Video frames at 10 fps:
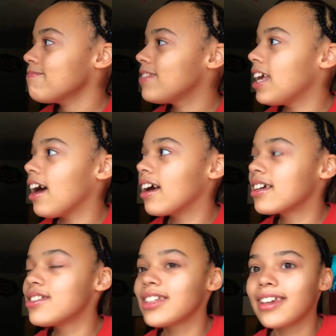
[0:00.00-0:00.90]
Yeah,
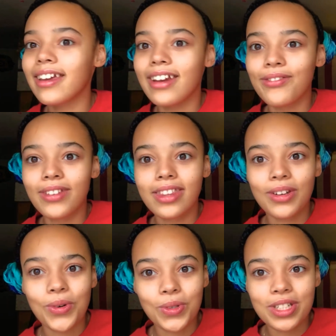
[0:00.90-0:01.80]
because again, everything
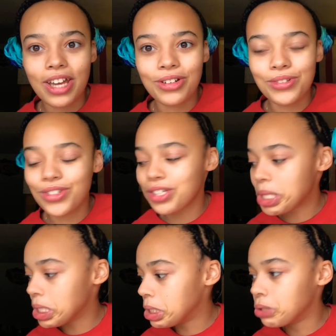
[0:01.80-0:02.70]
holds energy,
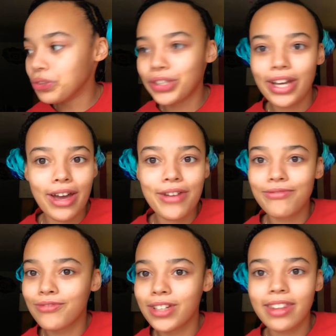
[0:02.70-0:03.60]
literally
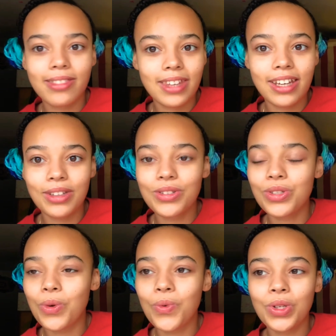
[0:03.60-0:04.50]
everything.
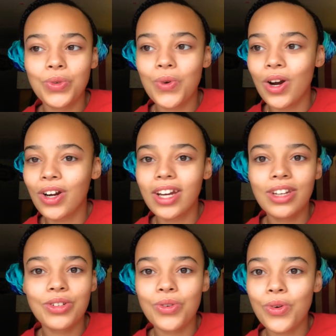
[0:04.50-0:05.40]
So when you are
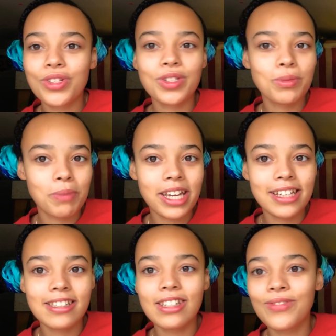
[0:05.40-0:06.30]
in your
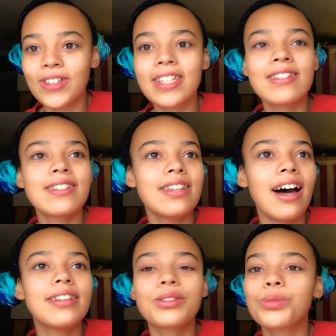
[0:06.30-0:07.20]
space, if it is
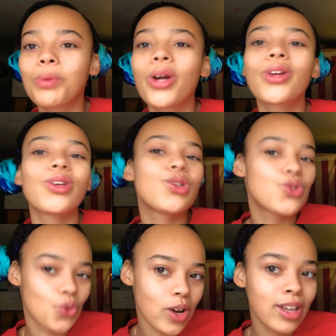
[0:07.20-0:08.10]
not sparking
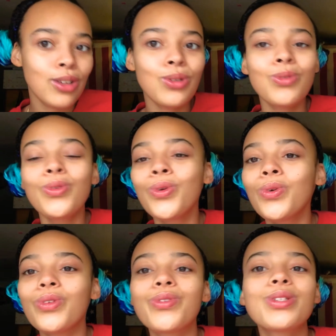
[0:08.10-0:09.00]
joy in you,
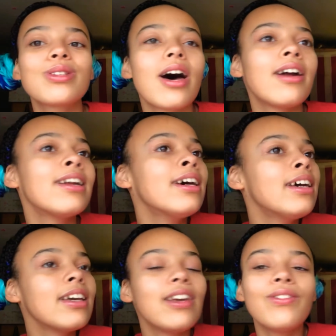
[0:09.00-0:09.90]
if it's not
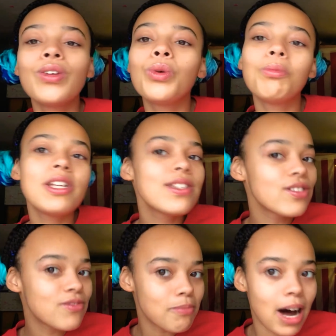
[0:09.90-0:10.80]
giving you peace
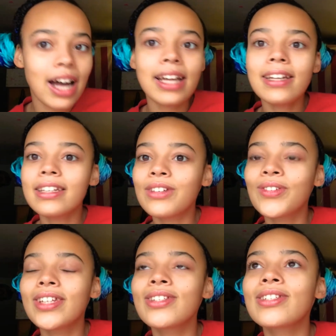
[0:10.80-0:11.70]
of mind, if it
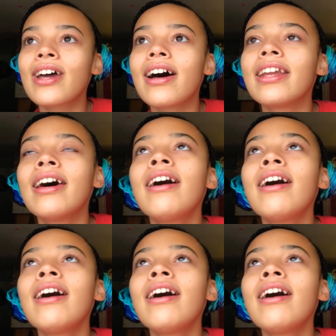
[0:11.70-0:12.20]
is not